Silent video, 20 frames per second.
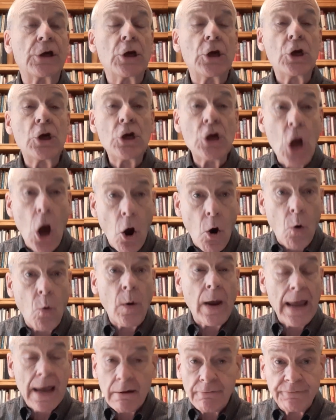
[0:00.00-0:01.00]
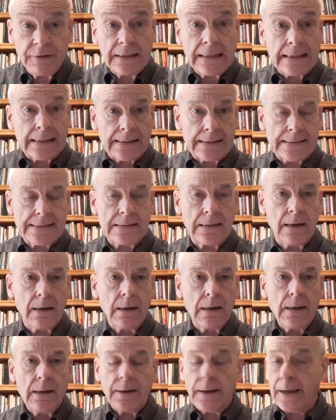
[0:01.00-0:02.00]
no evidence,
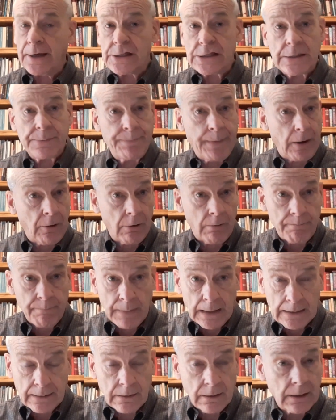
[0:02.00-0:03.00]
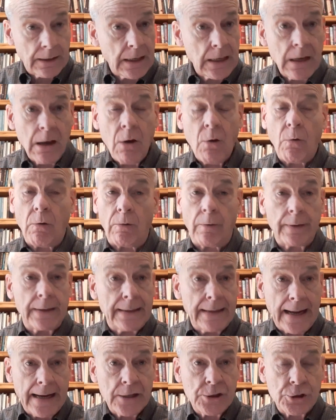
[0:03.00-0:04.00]
experimentally or in
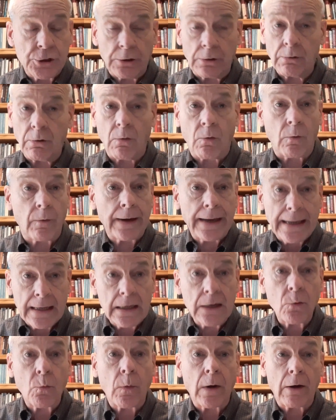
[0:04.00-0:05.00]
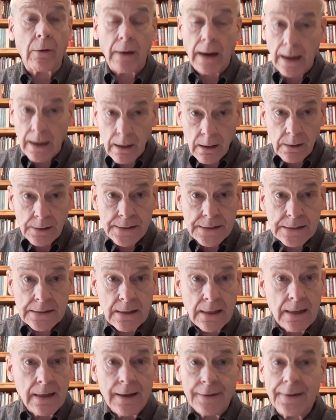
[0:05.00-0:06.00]
nature or anywhere else,
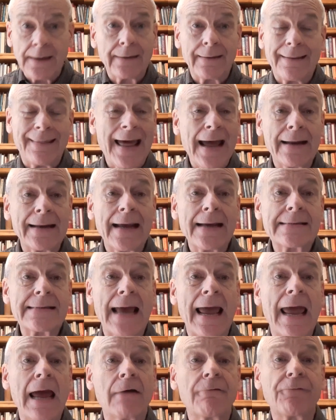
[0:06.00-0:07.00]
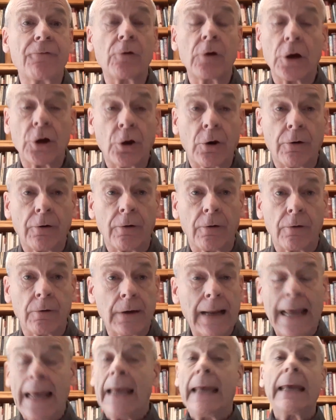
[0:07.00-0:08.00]
that that has ever
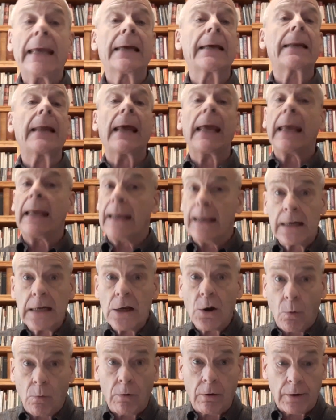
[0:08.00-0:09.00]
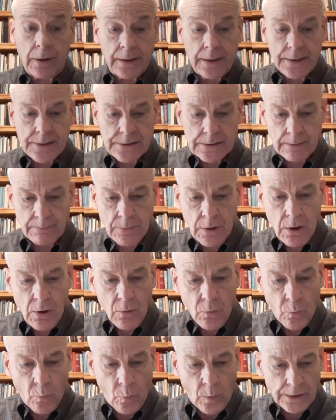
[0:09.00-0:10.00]
occurred in any organism
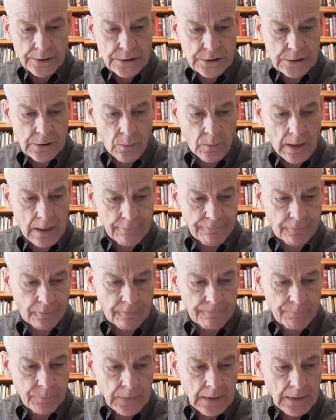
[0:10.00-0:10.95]
whatsoever.